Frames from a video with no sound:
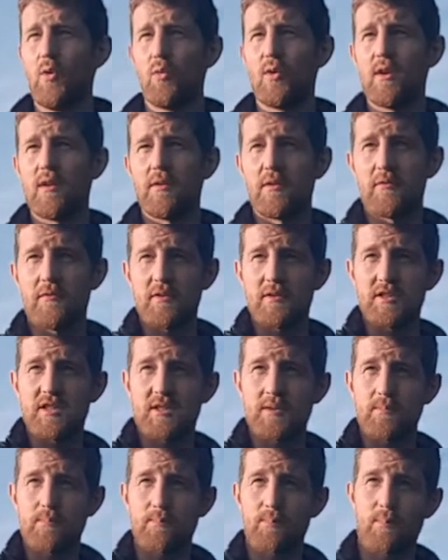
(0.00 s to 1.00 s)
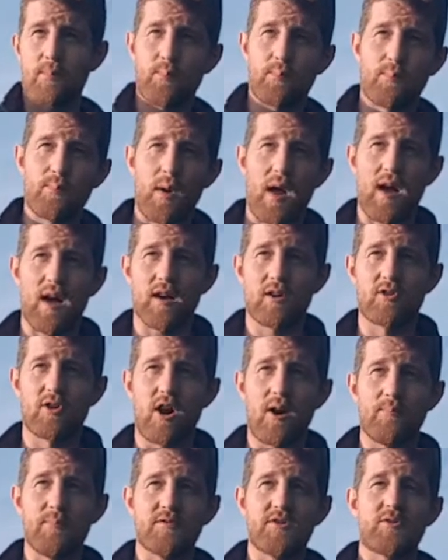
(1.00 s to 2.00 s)
We have a
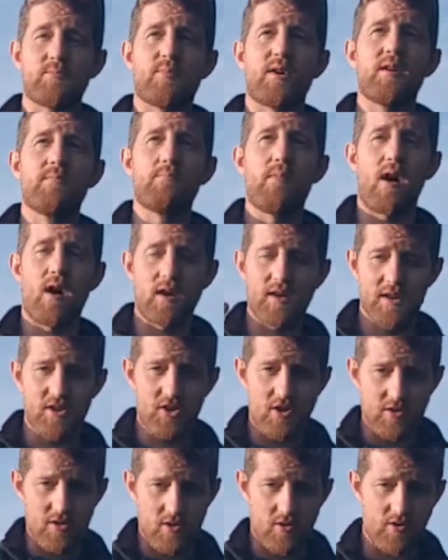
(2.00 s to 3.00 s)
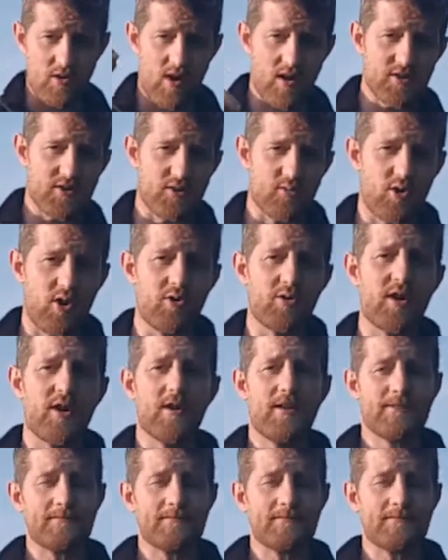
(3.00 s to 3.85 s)
crop of spring barley just across the road,